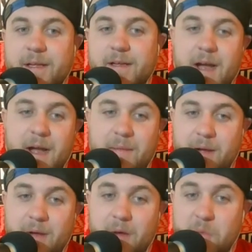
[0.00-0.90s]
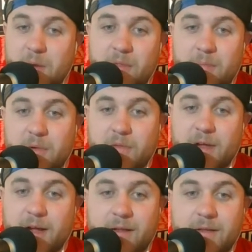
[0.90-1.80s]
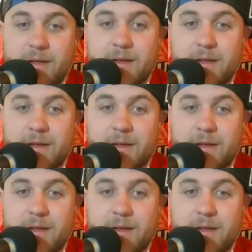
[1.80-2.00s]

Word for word: I'm with both sides.